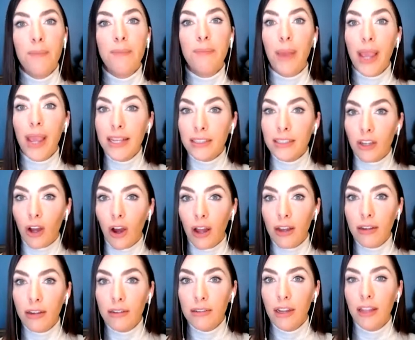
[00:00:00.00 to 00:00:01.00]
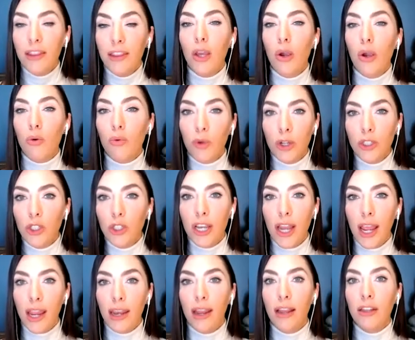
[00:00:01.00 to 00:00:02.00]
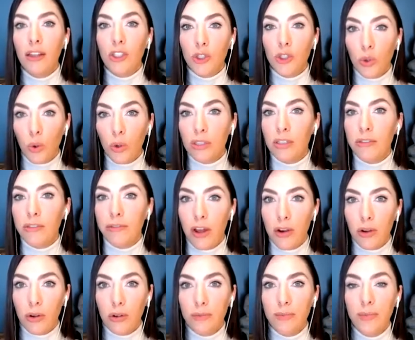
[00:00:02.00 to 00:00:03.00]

based on the originating source funnel.